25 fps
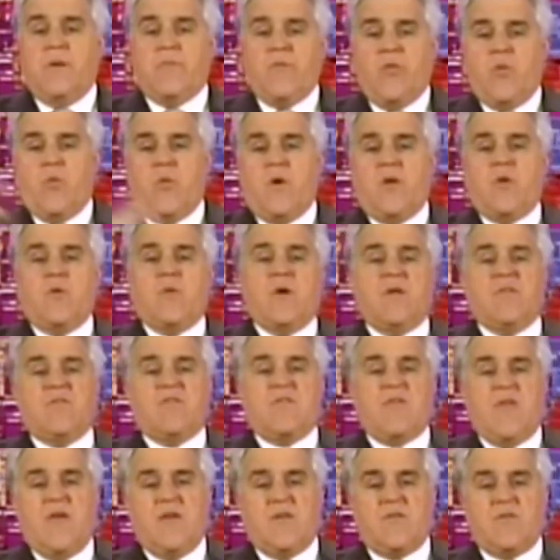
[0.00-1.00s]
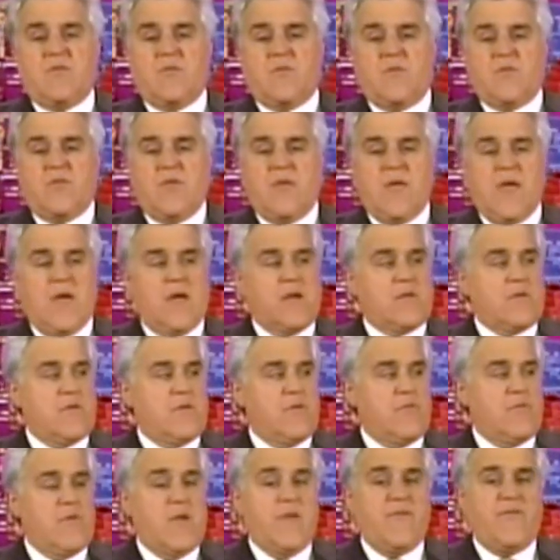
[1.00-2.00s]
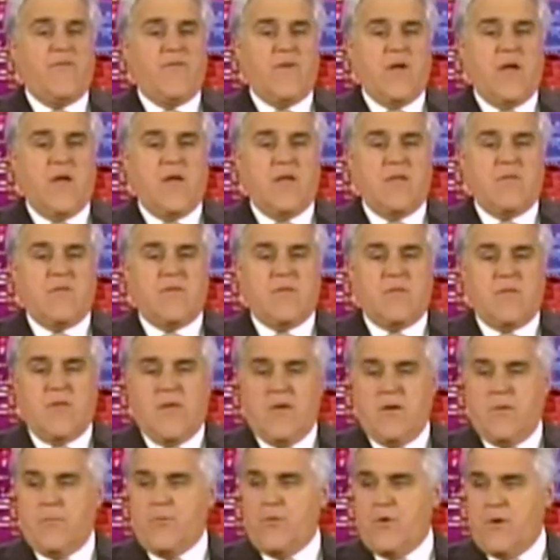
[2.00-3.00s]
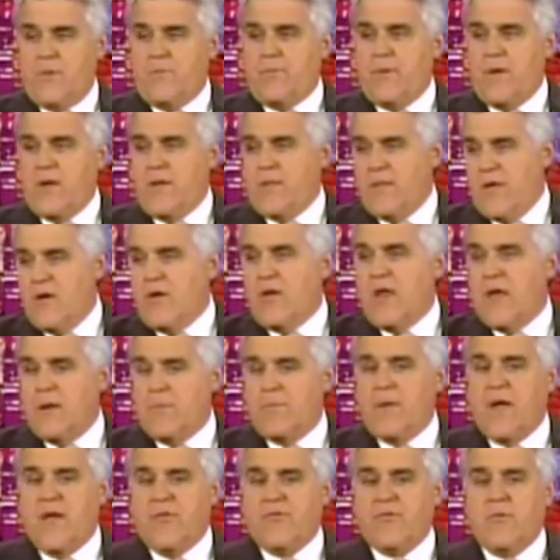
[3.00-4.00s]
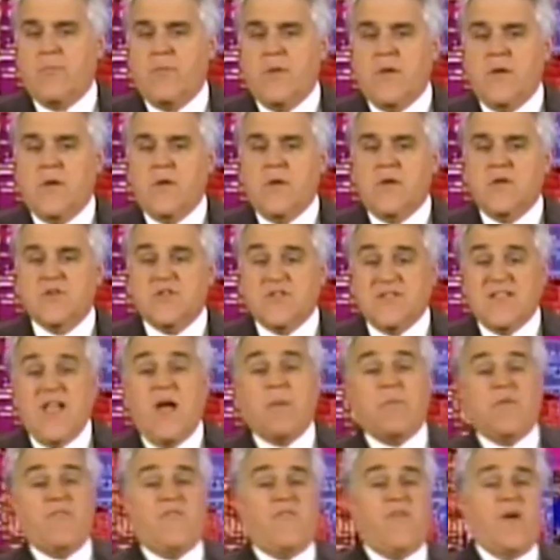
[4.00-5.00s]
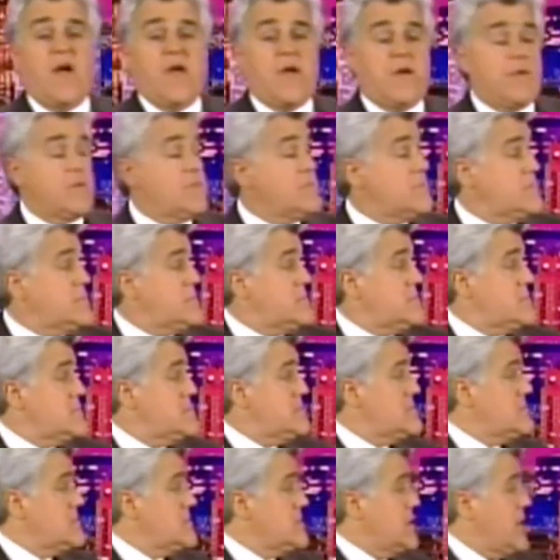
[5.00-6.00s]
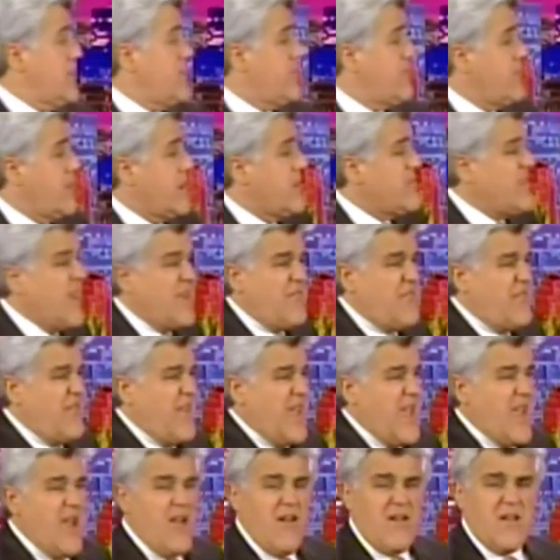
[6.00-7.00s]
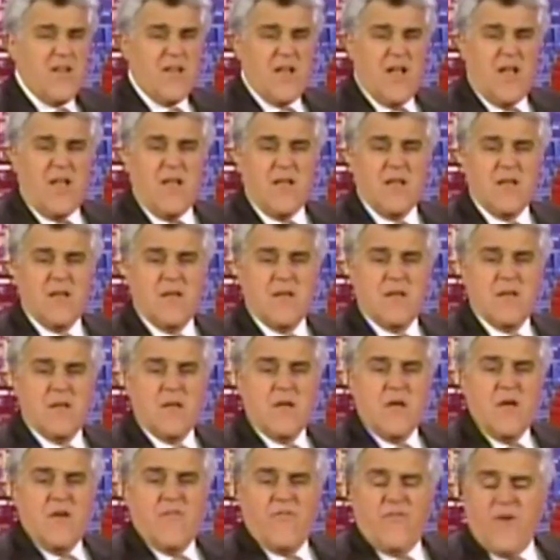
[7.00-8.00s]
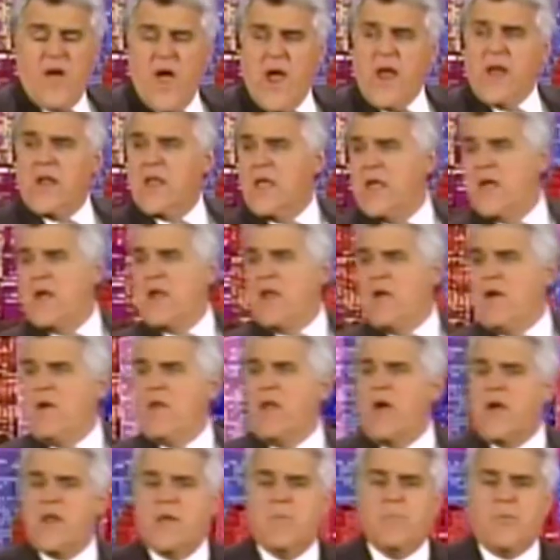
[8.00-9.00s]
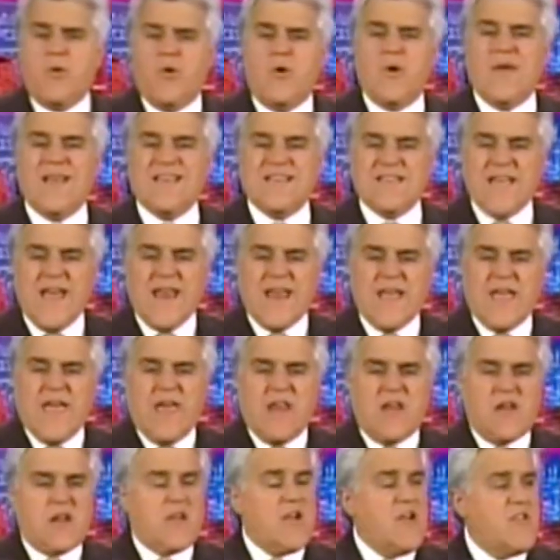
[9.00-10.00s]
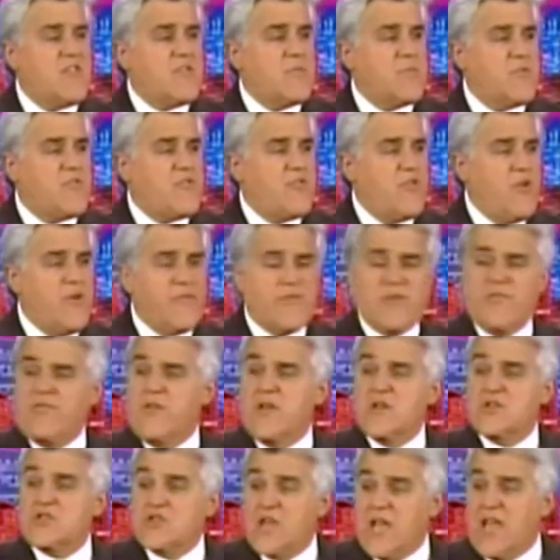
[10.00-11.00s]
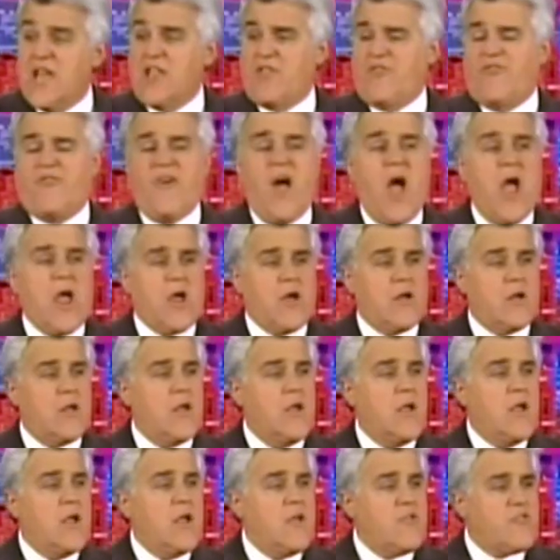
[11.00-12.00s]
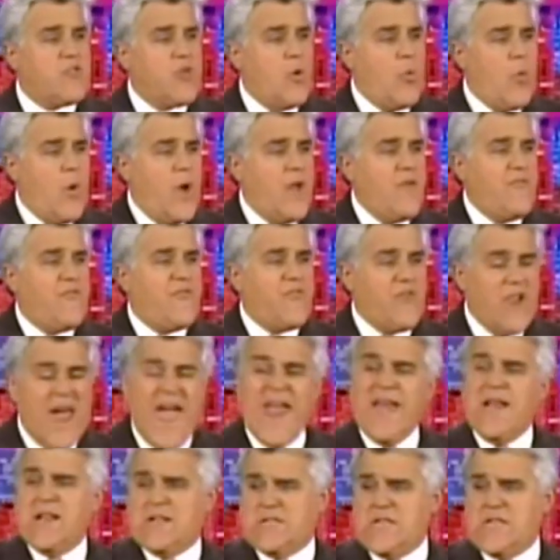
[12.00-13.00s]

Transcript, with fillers: Remember the one who had sex with the actor Ralph Fiennes in the airport, in the airline bathroom? She's now been fired. Is that fair, huh? Finally, an airline employee dedicated to customer service, she gets fired. Here's the one flight